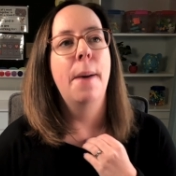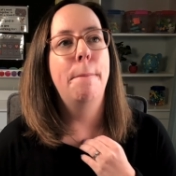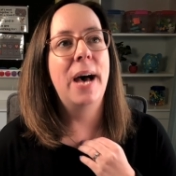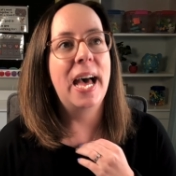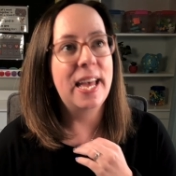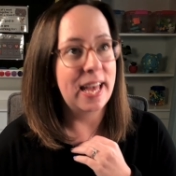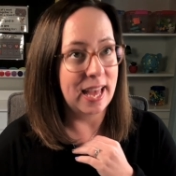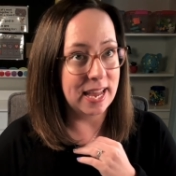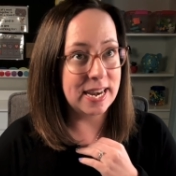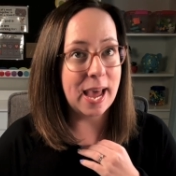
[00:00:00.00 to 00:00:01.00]
But
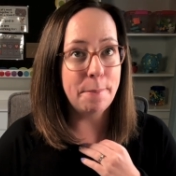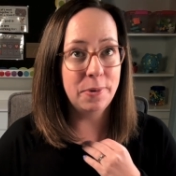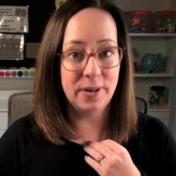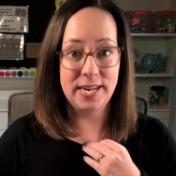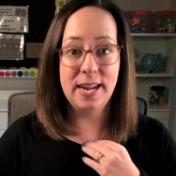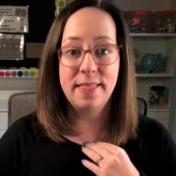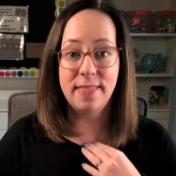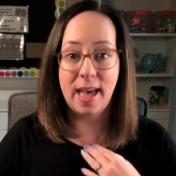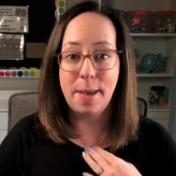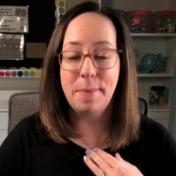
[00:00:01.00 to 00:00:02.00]
numbering
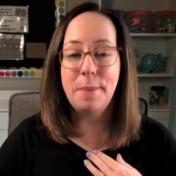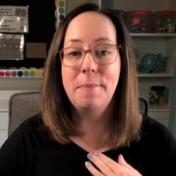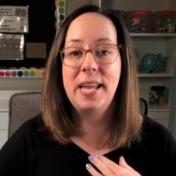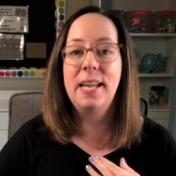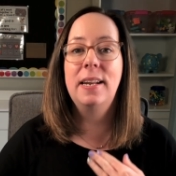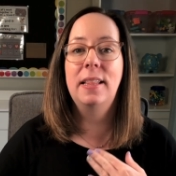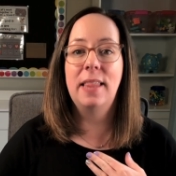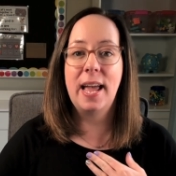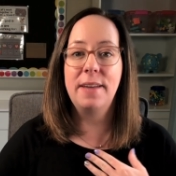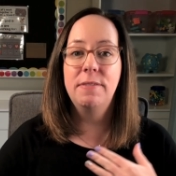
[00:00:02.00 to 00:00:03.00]
them made
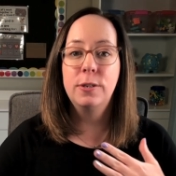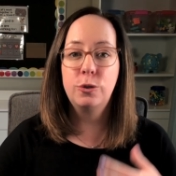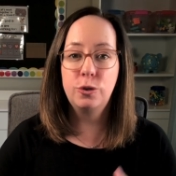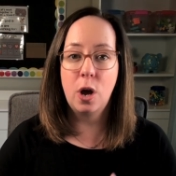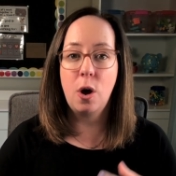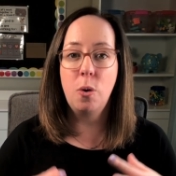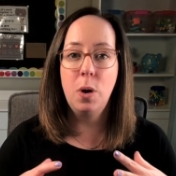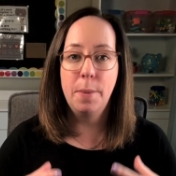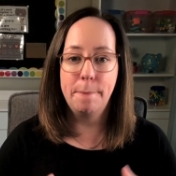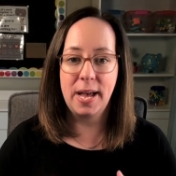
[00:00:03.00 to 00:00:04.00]
life
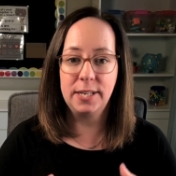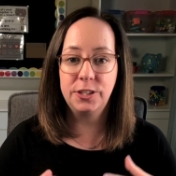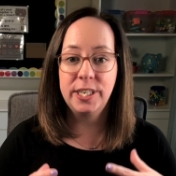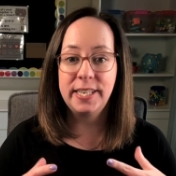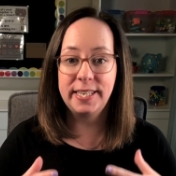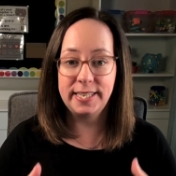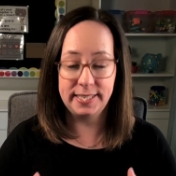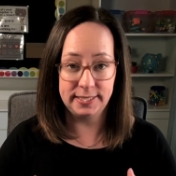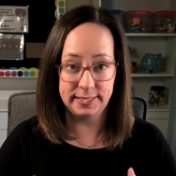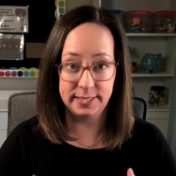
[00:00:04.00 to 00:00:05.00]
so much
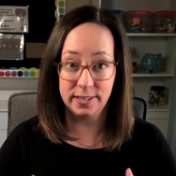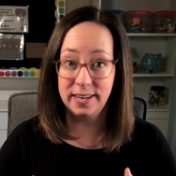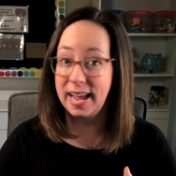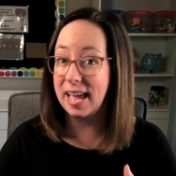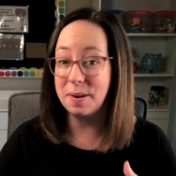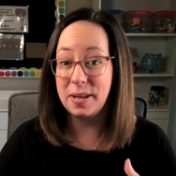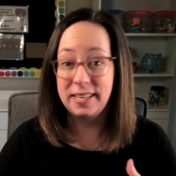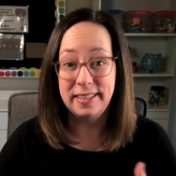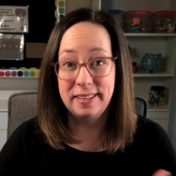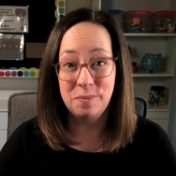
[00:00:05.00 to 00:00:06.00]
easier and
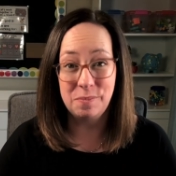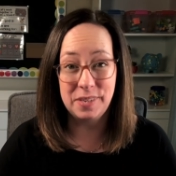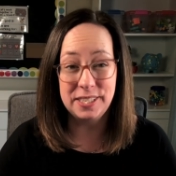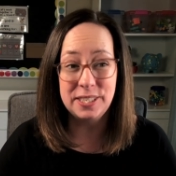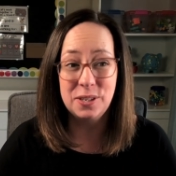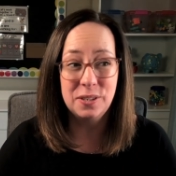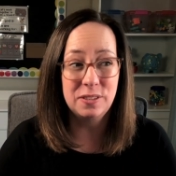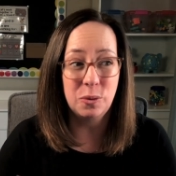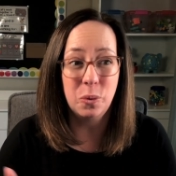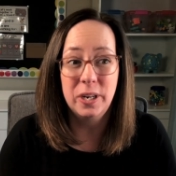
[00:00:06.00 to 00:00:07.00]
easier
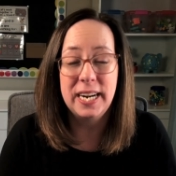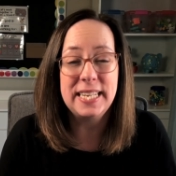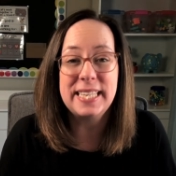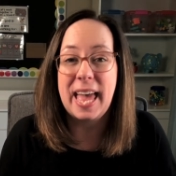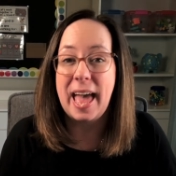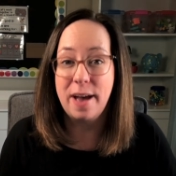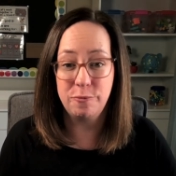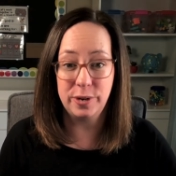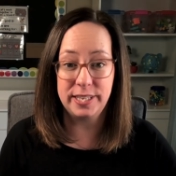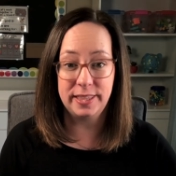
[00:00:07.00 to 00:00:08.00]
to organize
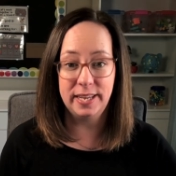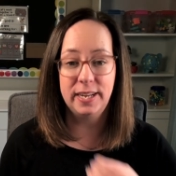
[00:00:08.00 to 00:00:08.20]
everything.